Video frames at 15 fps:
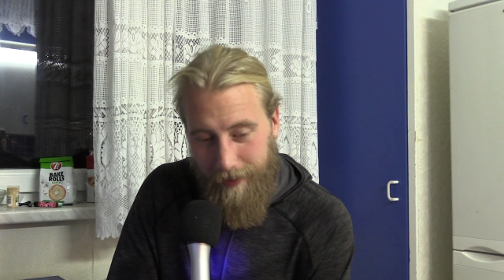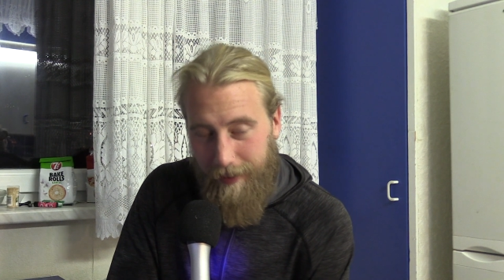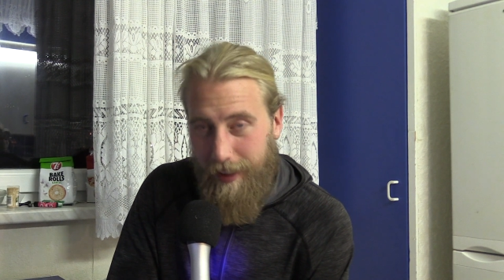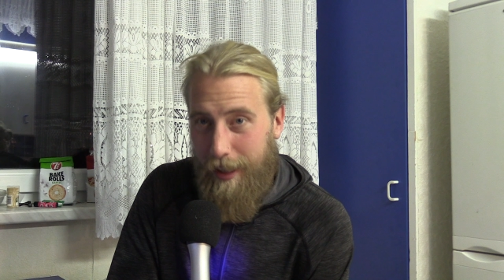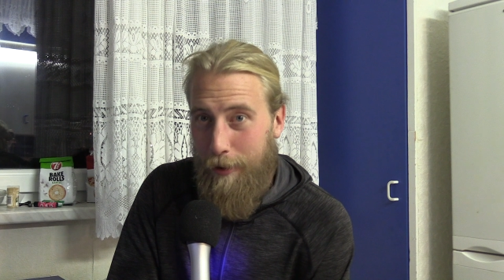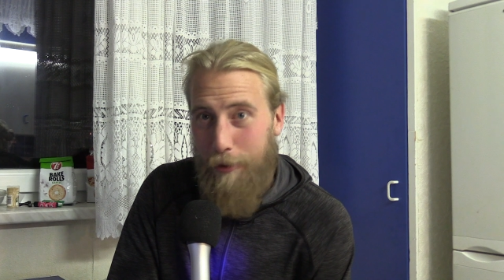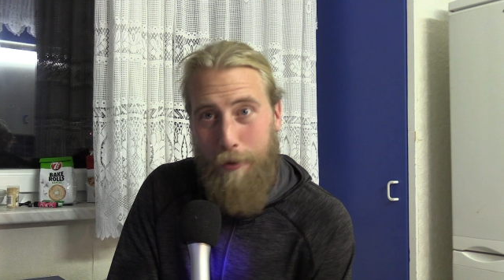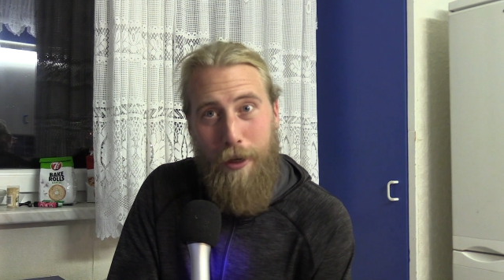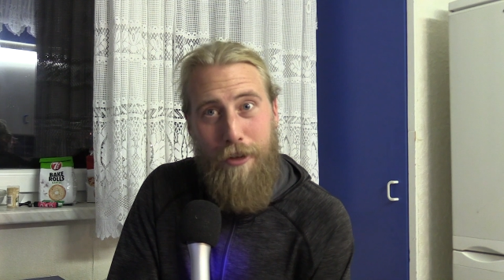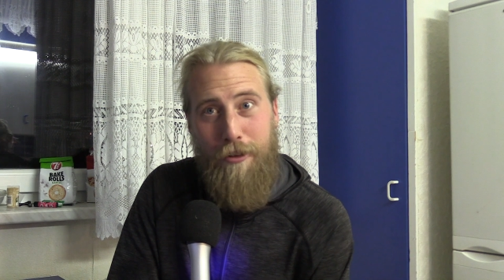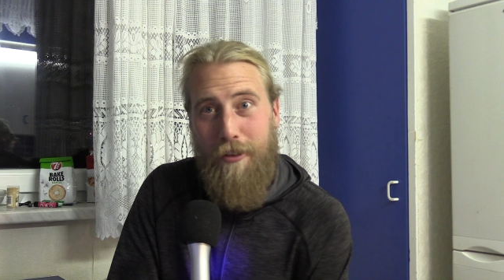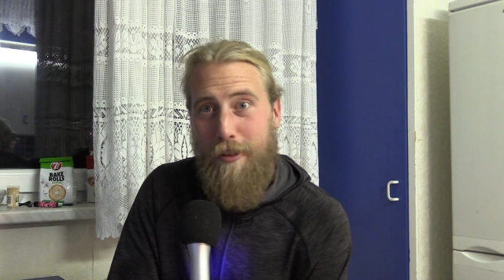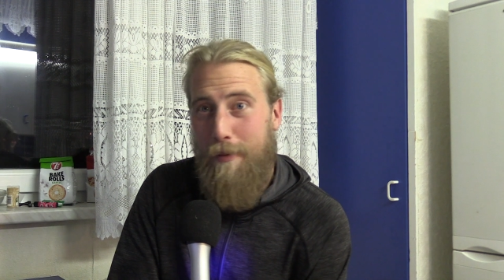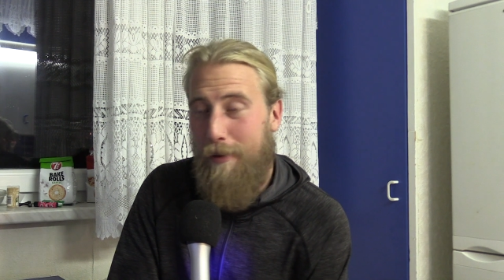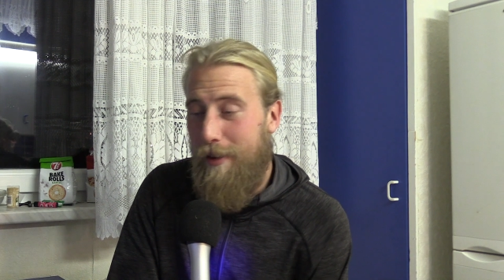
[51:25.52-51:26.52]
I was
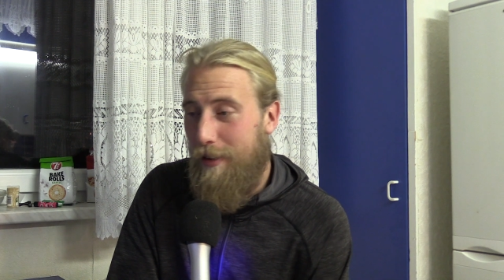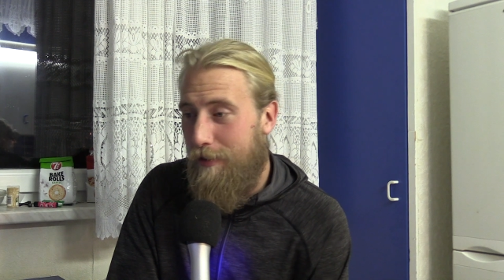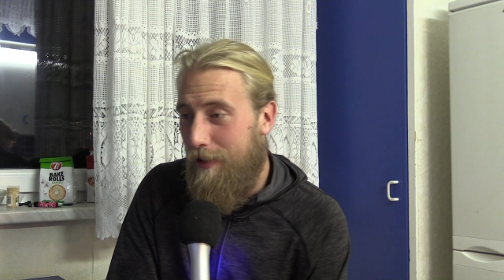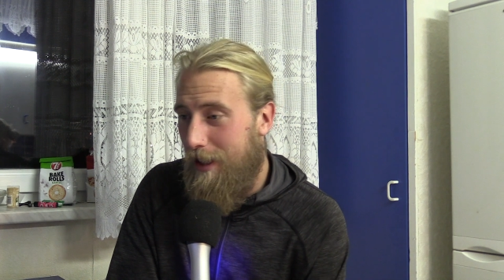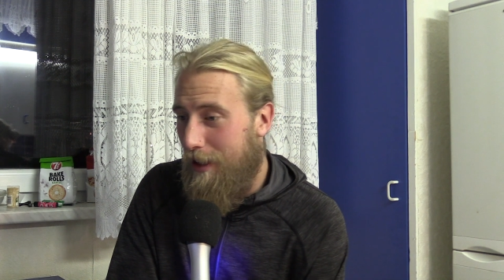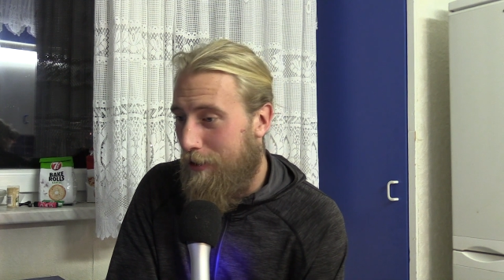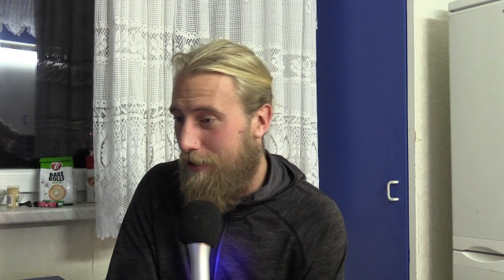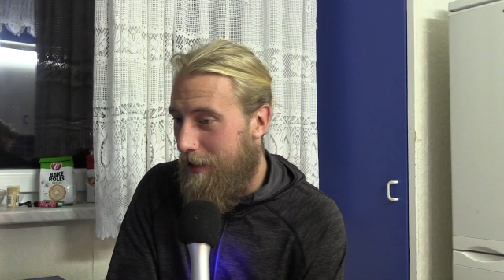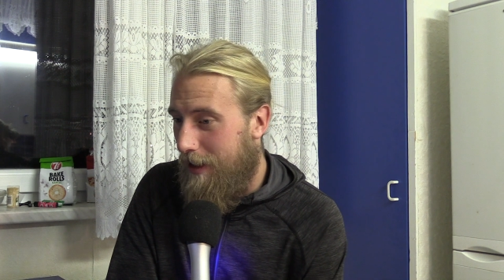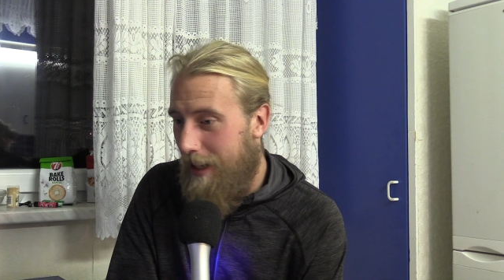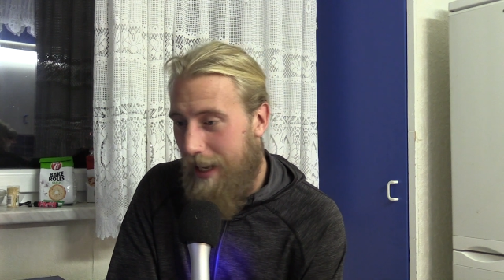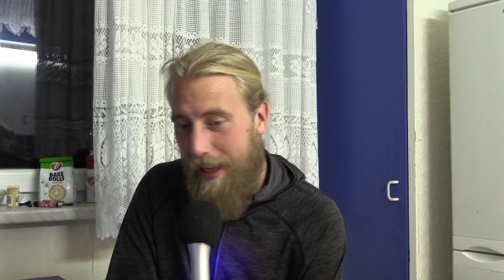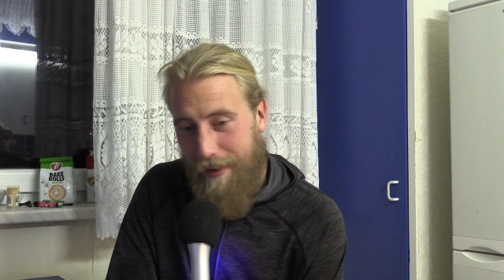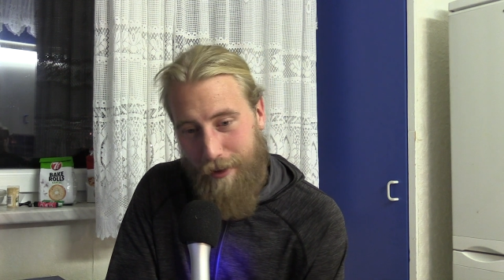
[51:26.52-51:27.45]
watching some of these videos today.